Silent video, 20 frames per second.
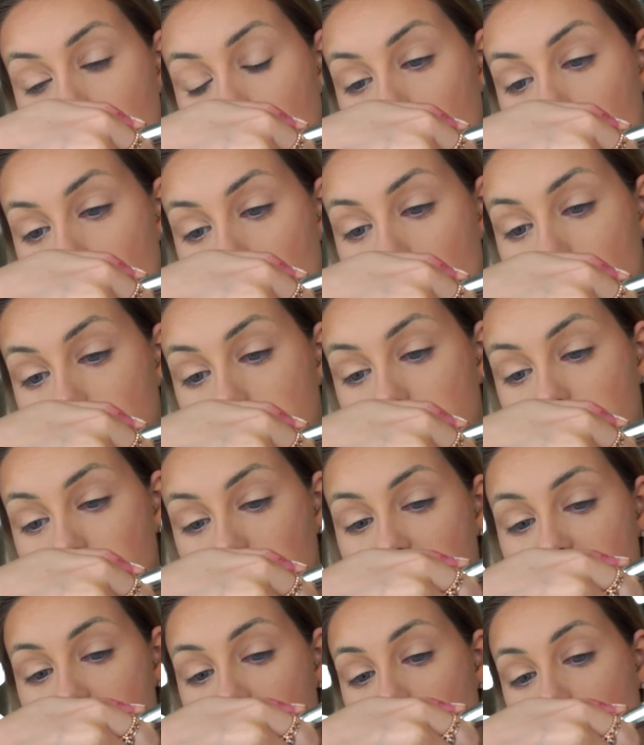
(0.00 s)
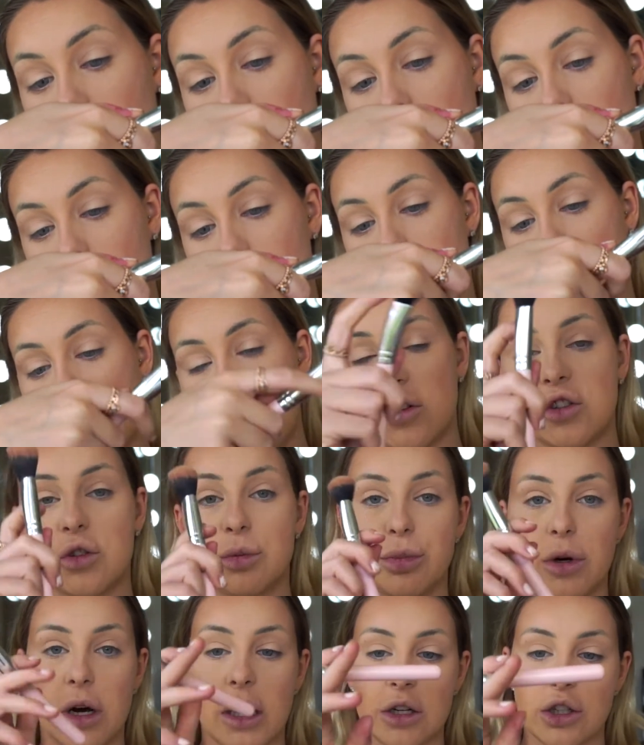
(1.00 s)
Freyara blush
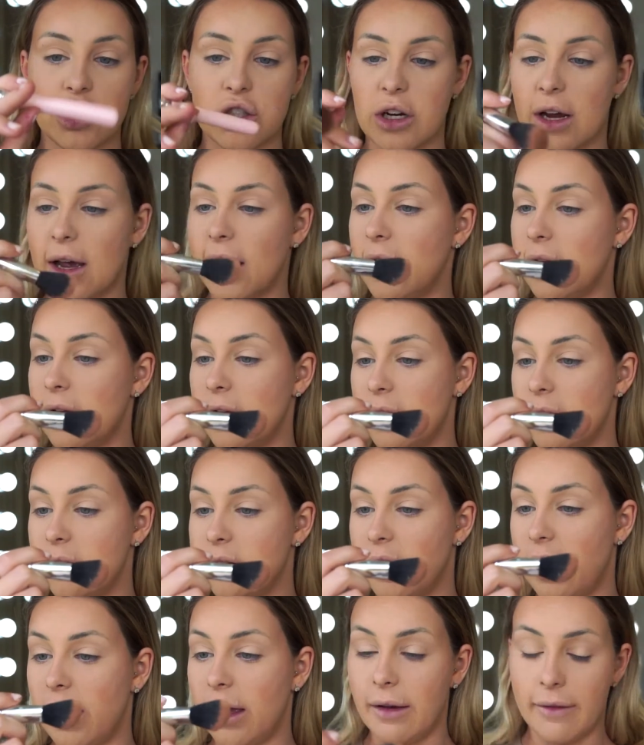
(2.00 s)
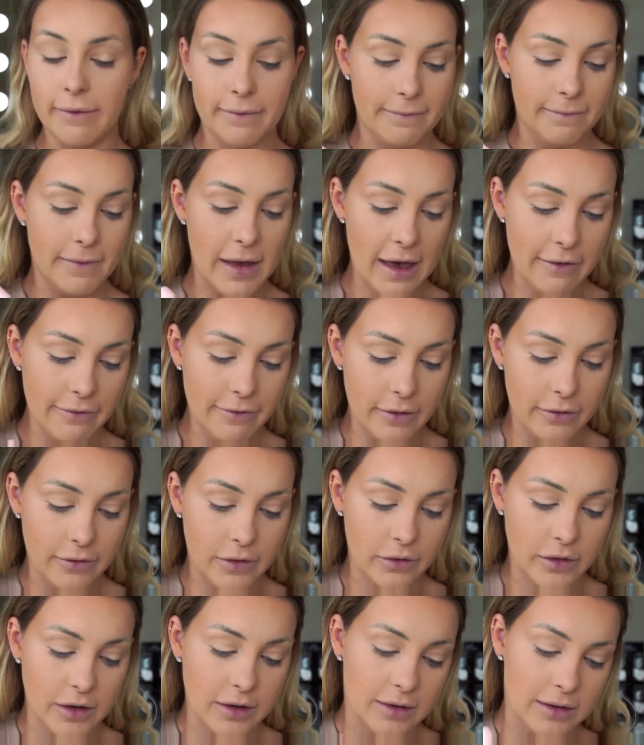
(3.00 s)
brush, and it is a
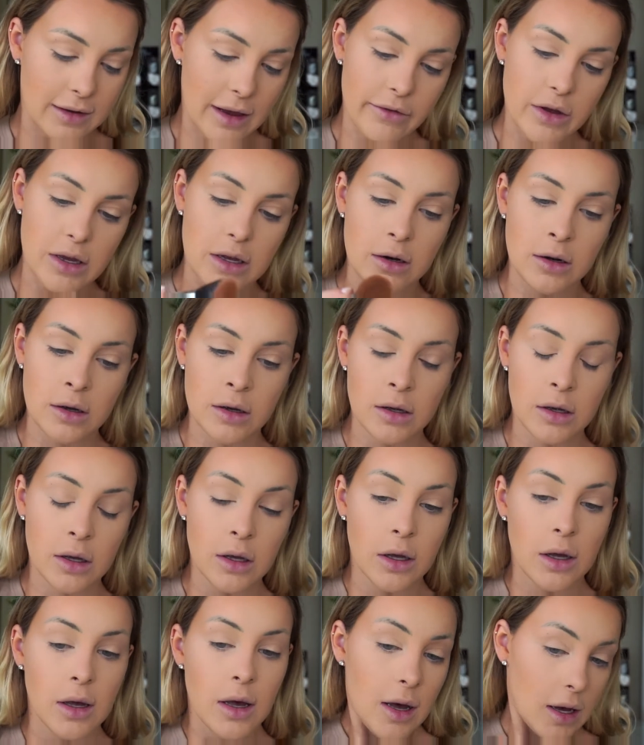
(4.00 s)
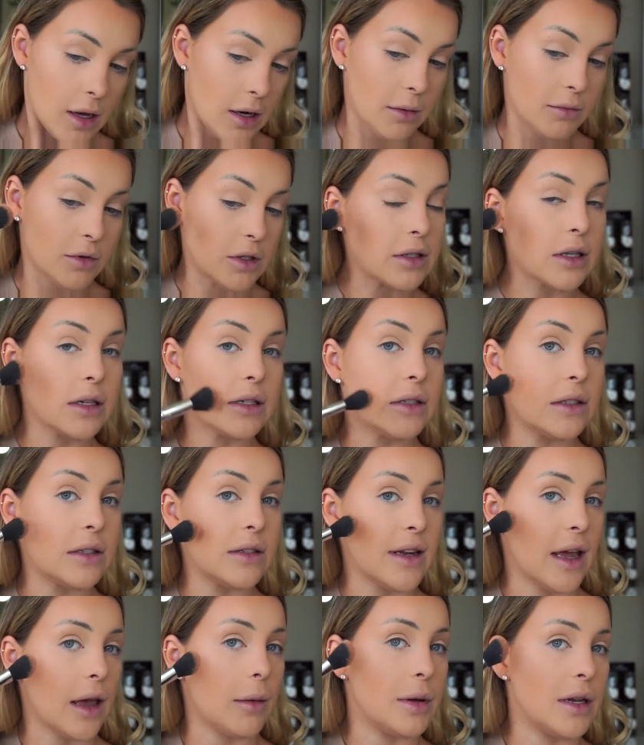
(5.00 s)
F57, and I'm just going to
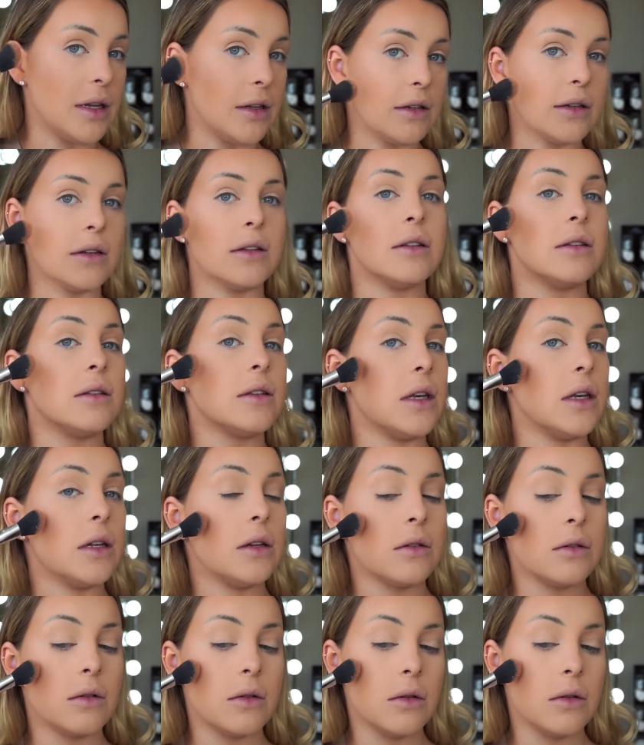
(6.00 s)
stamp it into the skin